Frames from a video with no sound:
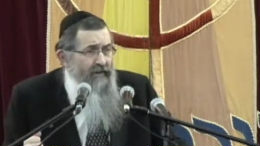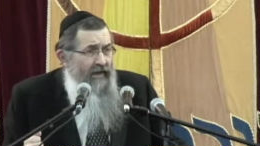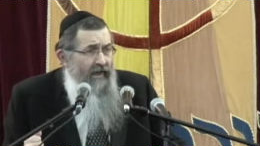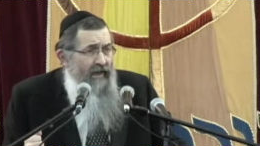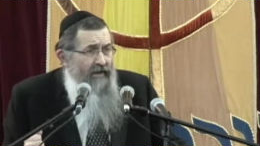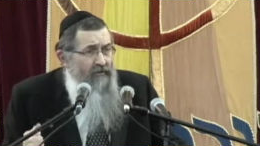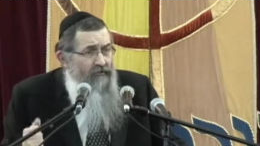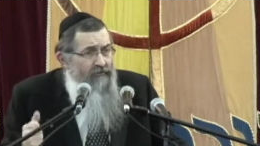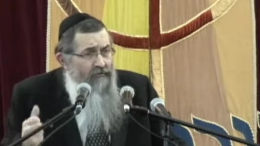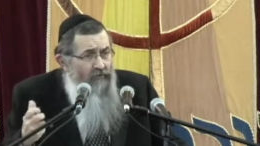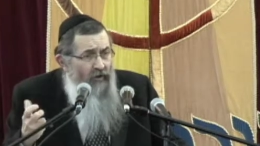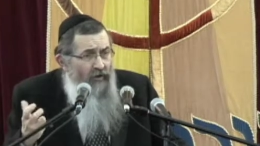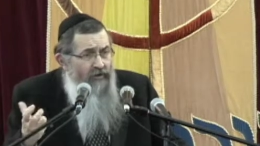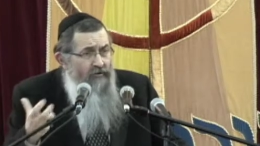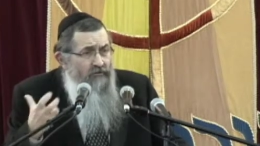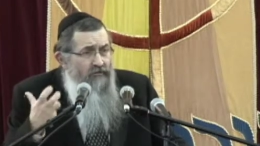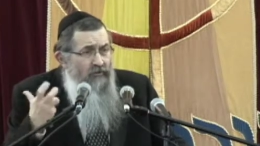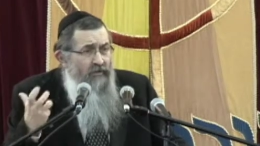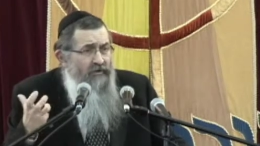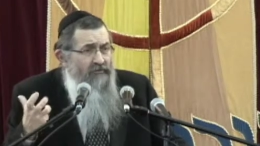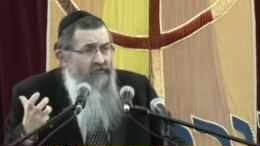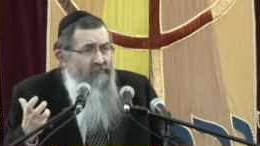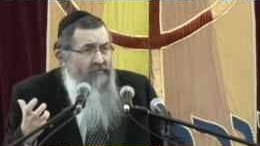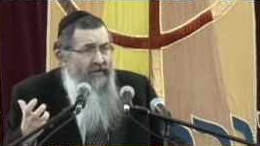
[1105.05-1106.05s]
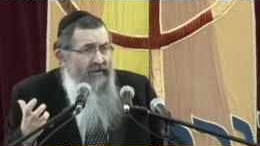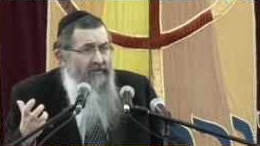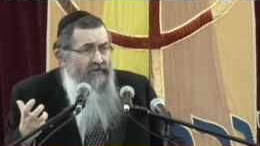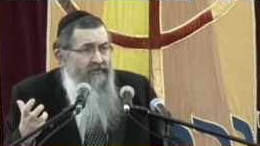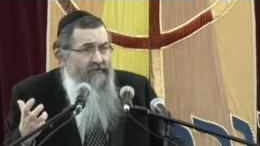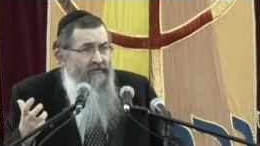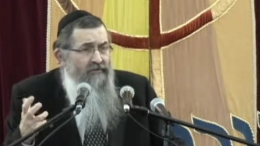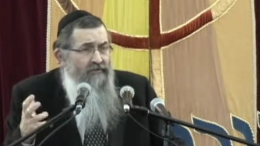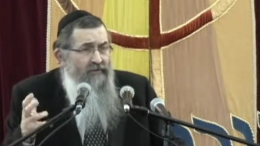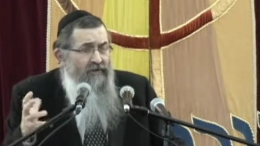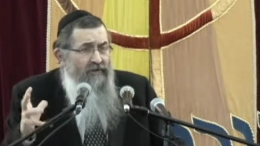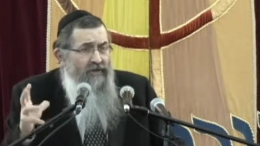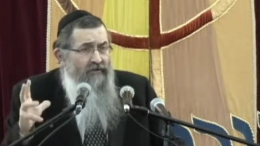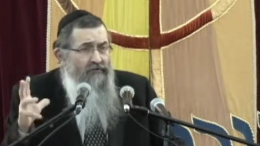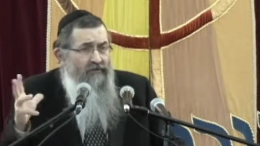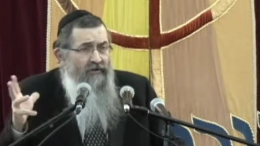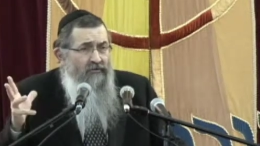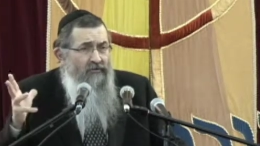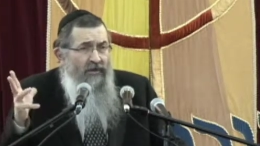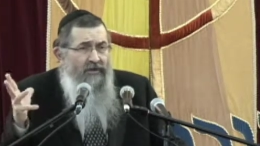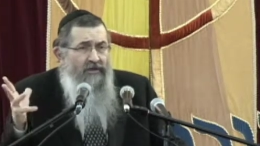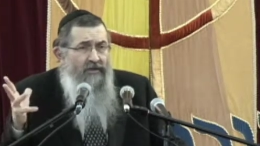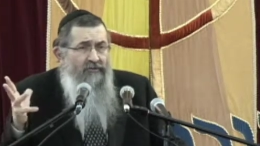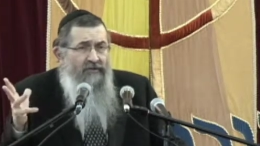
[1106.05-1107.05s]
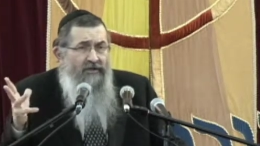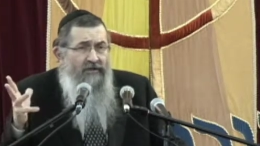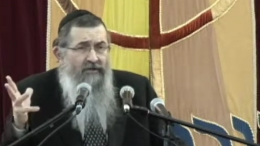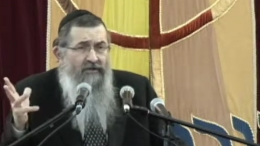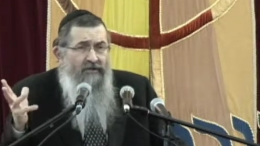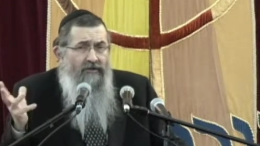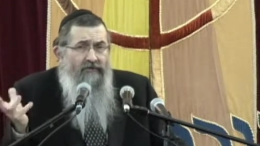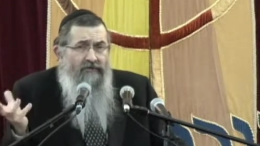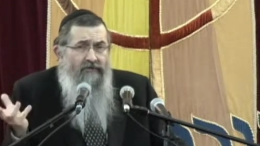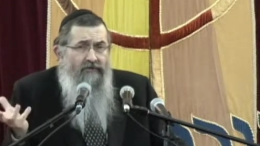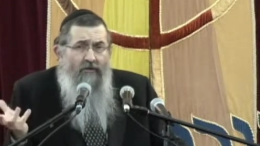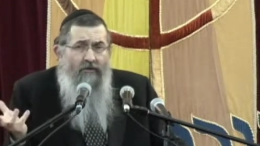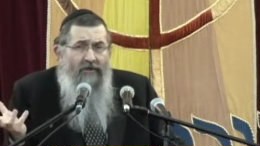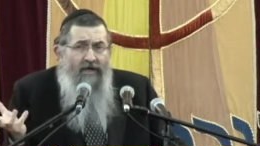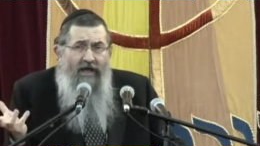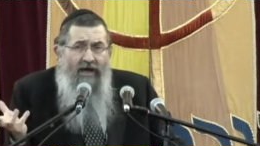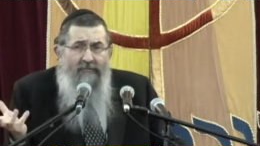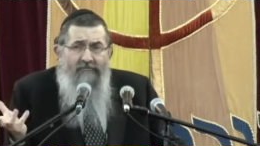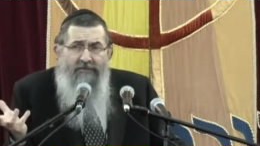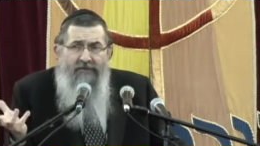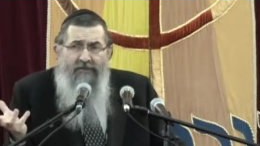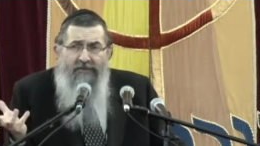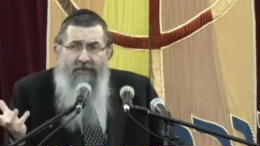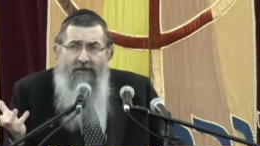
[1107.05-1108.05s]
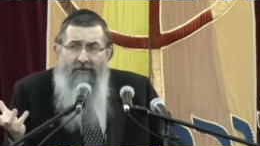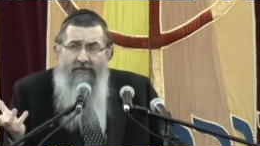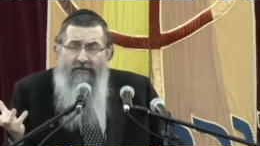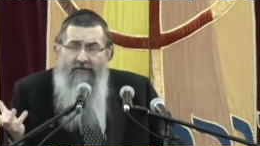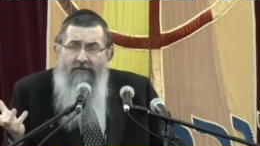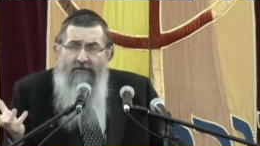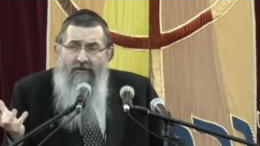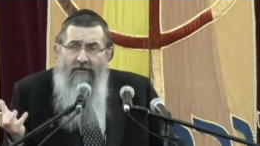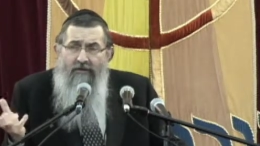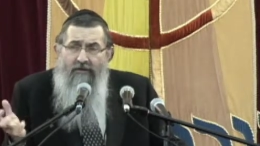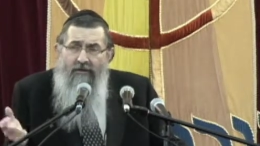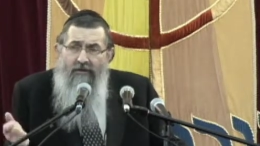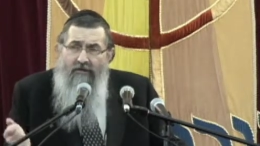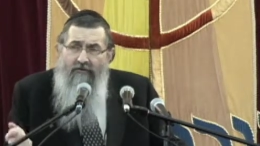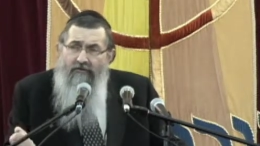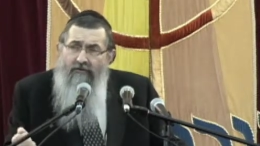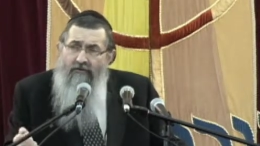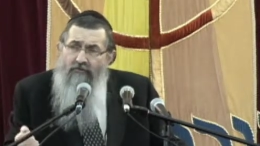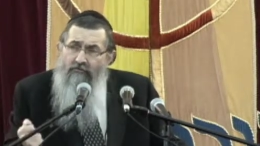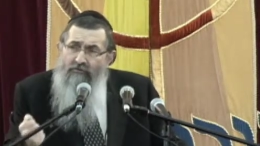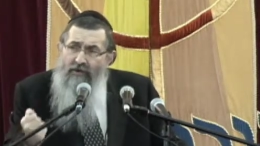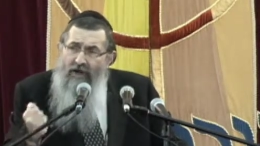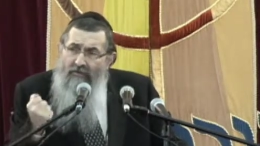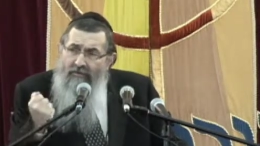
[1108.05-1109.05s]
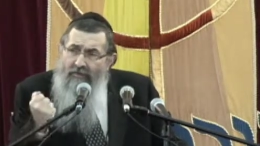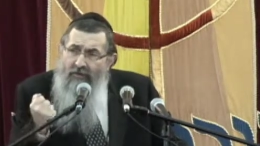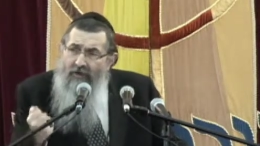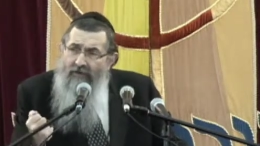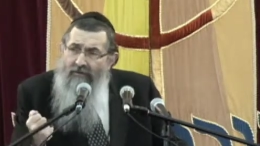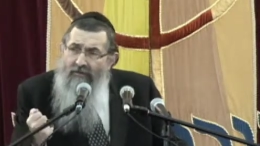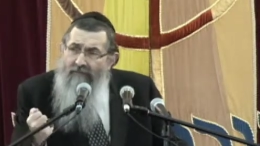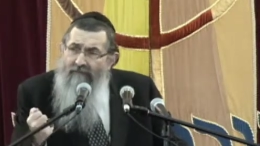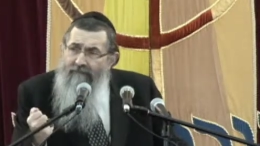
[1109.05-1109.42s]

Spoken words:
And he started to explain it to me and I said, wait a minute, it's so complicated. He says, Rabbi,